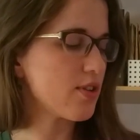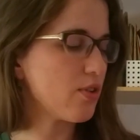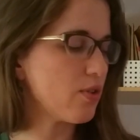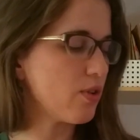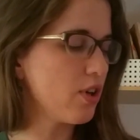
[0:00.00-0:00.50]

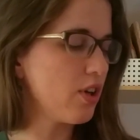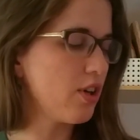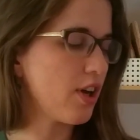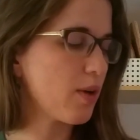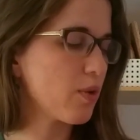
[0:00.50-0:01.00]
so
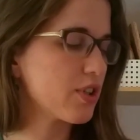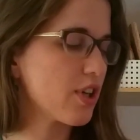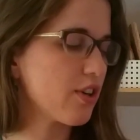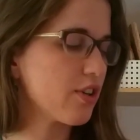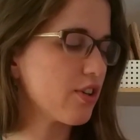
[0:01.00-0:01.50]
I worked
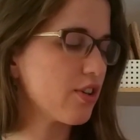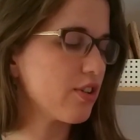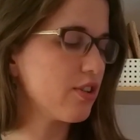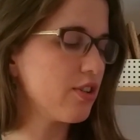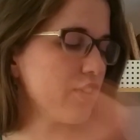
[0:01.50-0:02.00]
on her